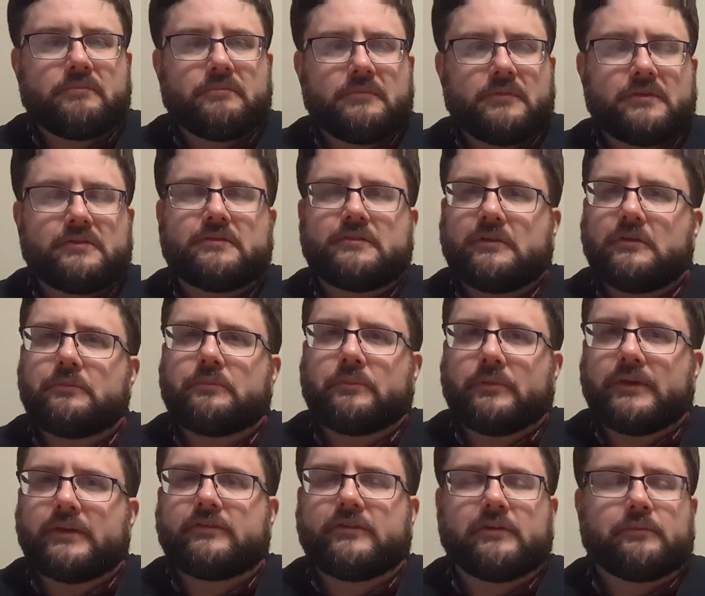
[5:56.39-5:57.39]
It's still a
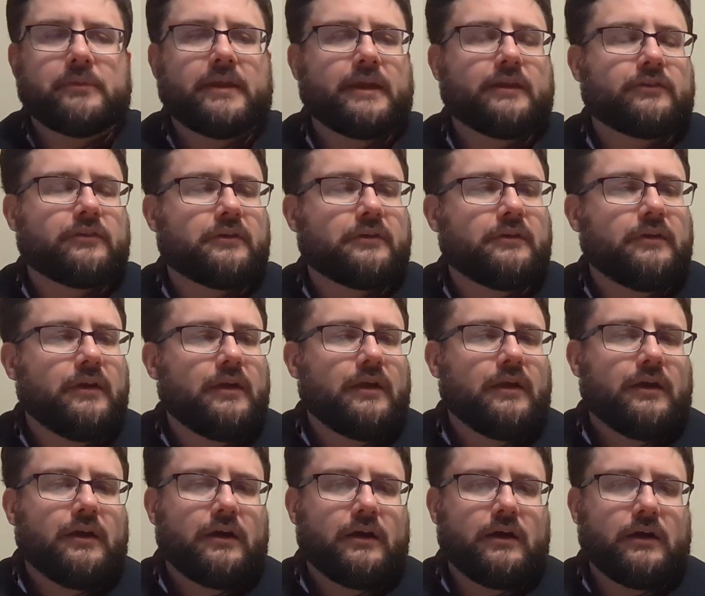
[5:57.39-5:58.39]
pretty cheap banjo
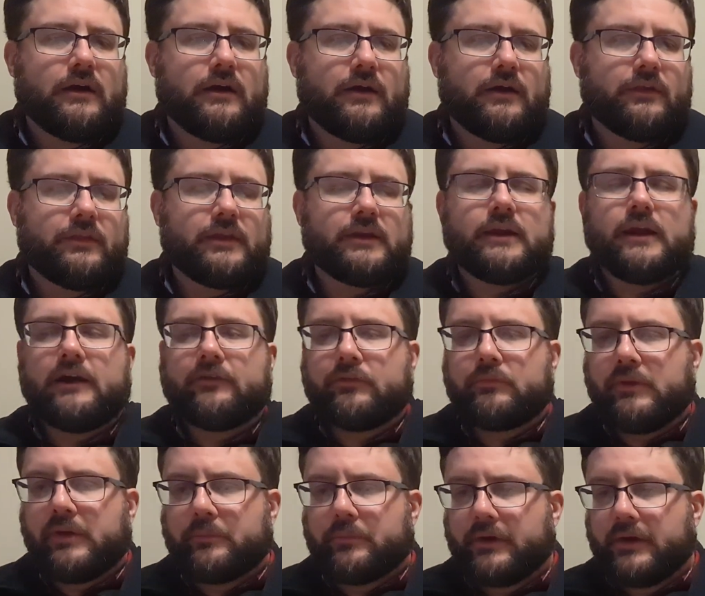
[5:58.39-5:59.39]
that I got
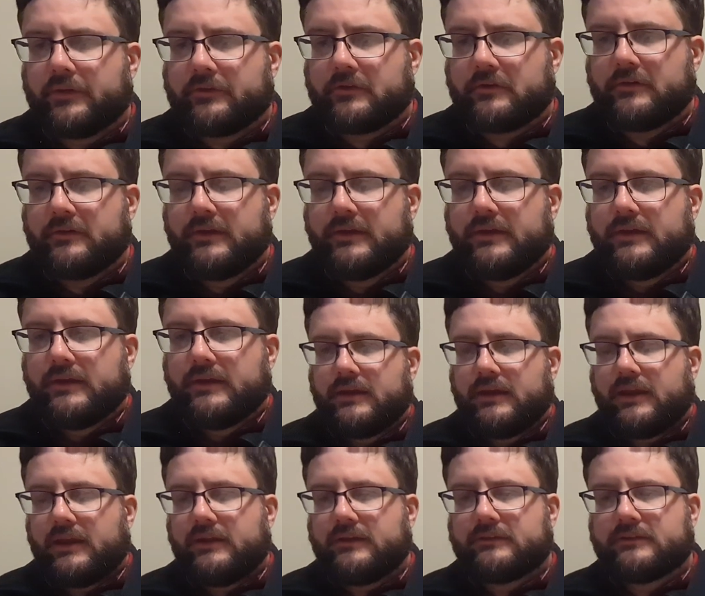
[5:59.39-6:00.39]
from my brother,
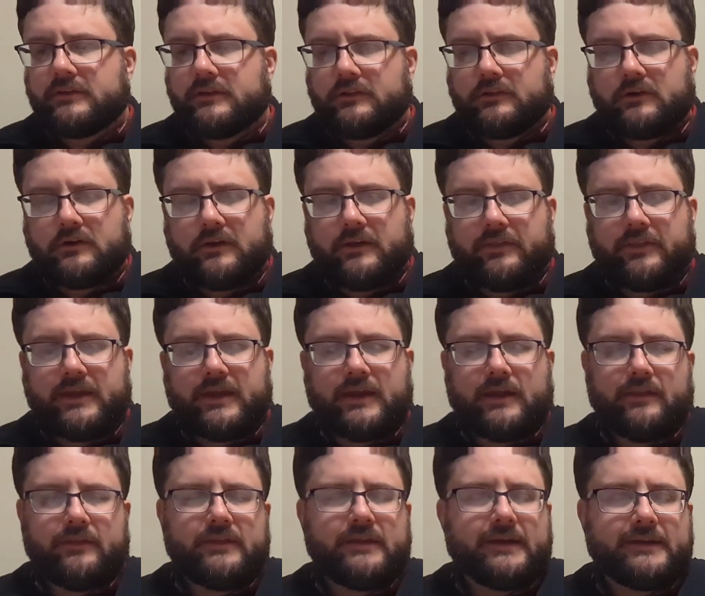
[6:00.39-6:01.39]
and I was going to learn on
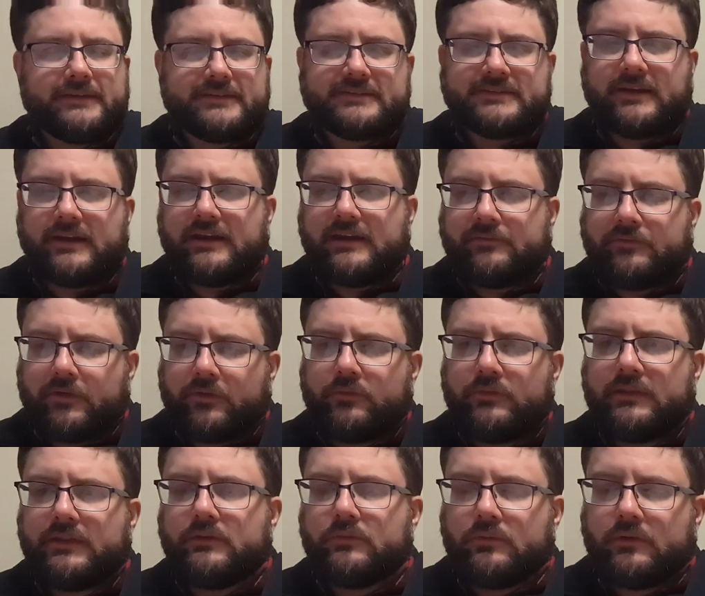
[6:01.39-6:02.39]
that. And then I decided if I
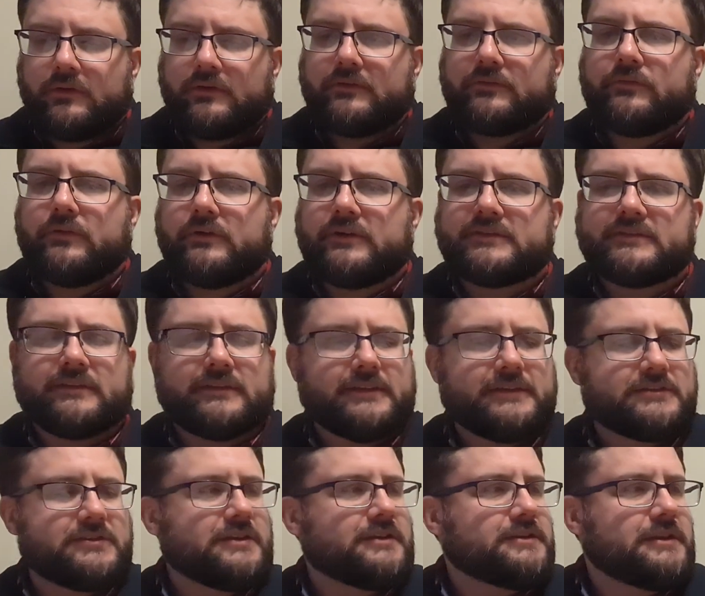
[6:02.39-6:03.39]
really wanted to focus on
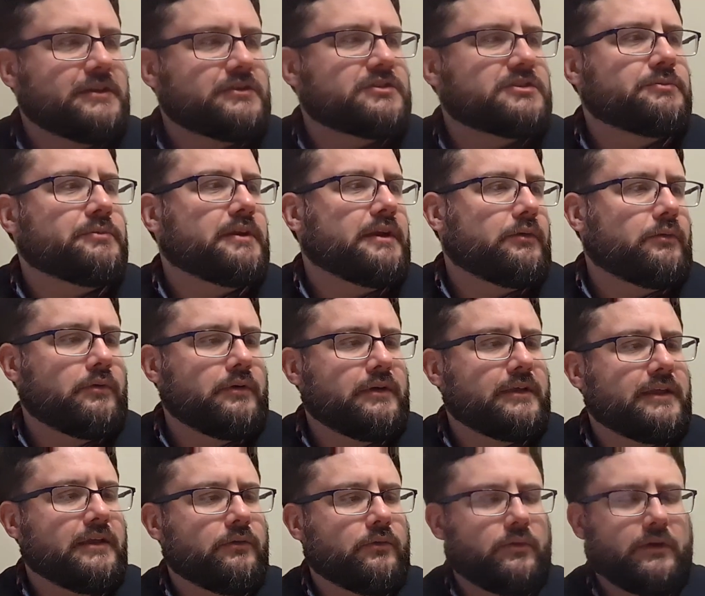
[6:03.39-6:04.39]
this instrument, I wanted to
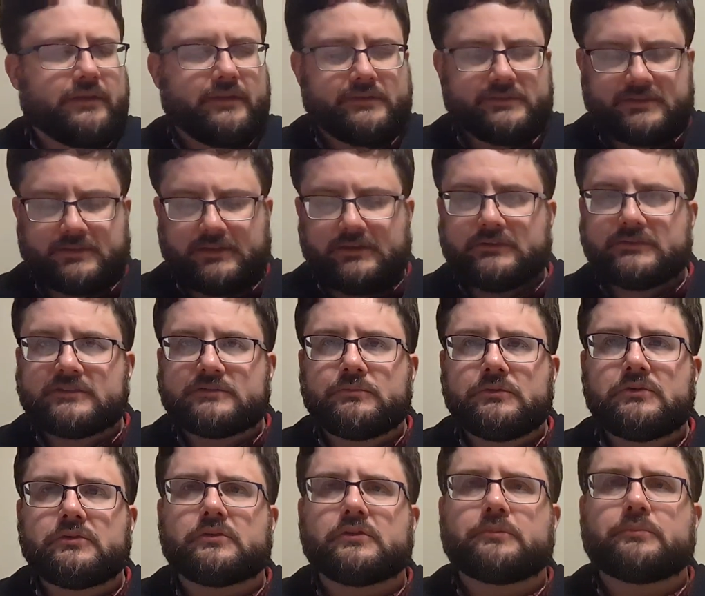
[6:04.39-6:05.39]
get one that was a little
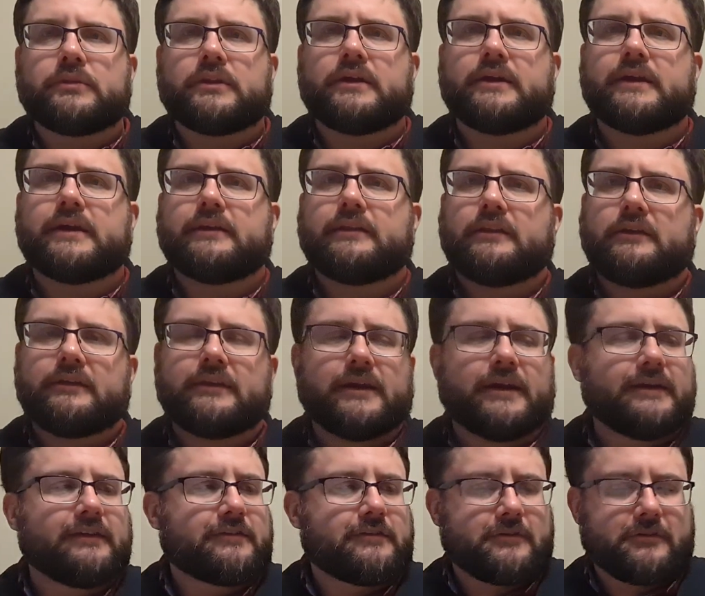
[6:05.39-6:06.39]
smoother to play, a little
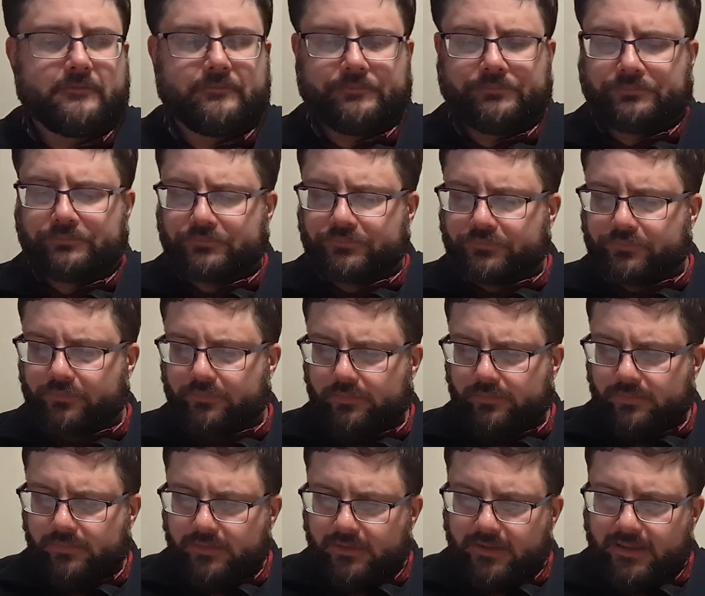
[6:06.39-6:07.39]
nicer
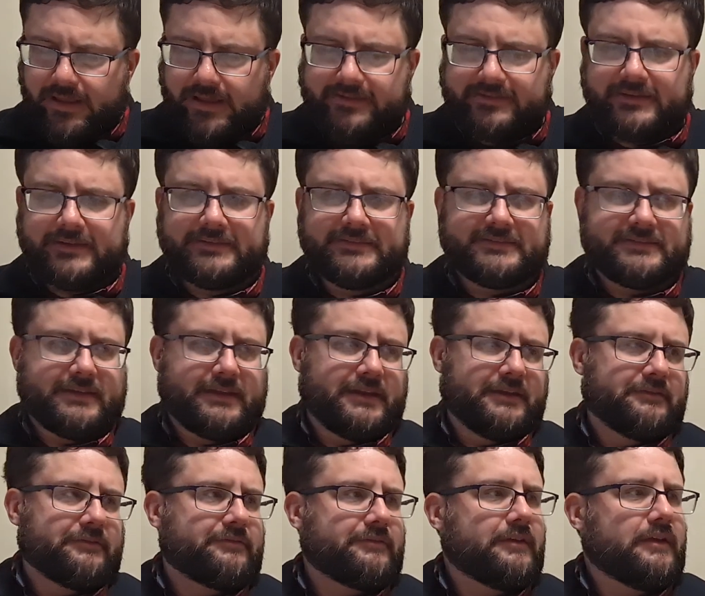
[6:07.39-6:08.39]
as an
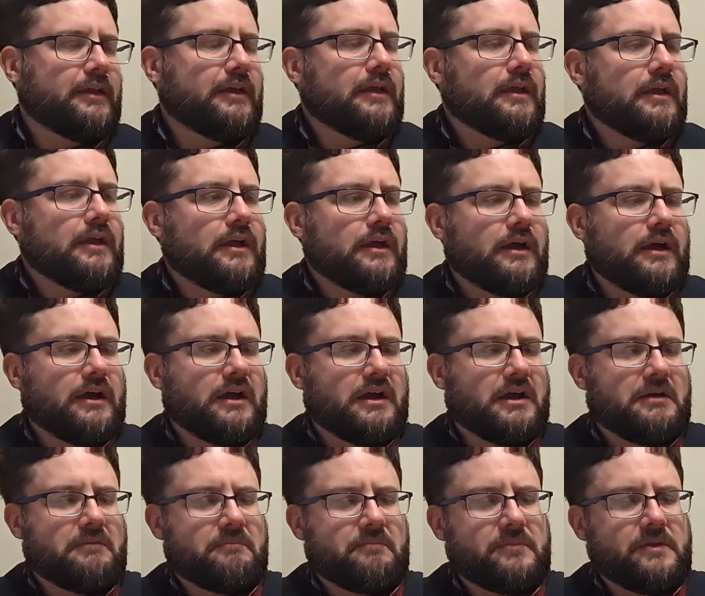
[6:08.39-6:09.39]
incentive.
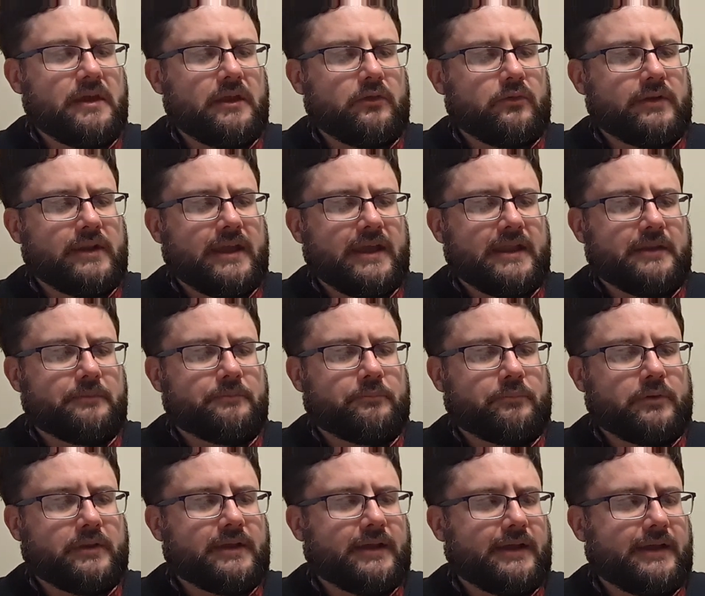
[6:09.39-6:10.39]
The other one had
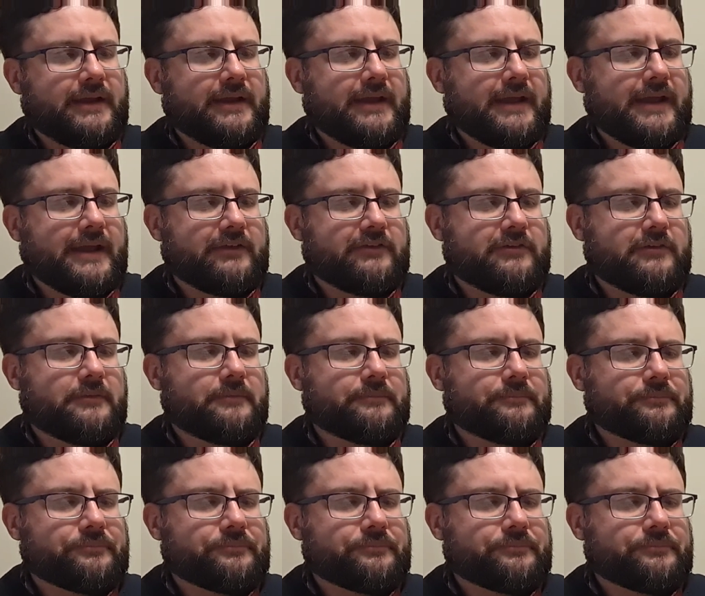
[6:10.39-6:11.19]
pretty high action.